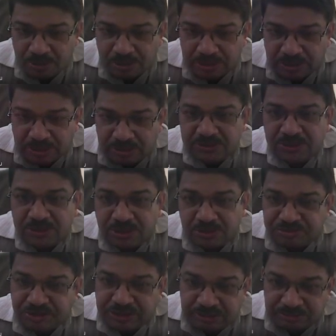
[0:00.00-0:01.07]
and the
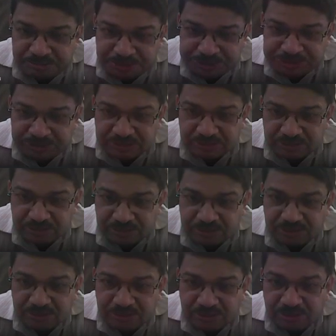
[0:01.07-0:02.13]
confining pressure
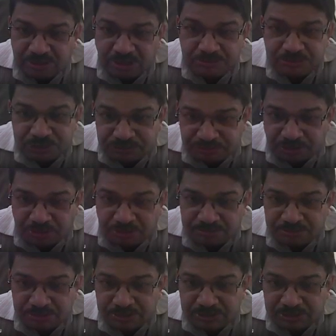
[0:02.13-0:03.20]
comes from
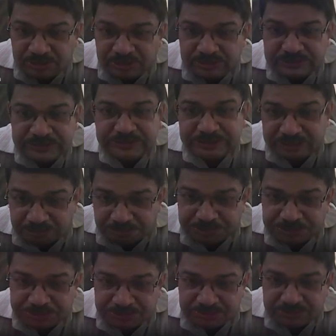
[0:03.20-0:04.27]

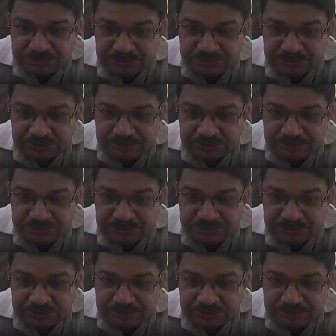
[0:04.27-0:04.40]
stirrups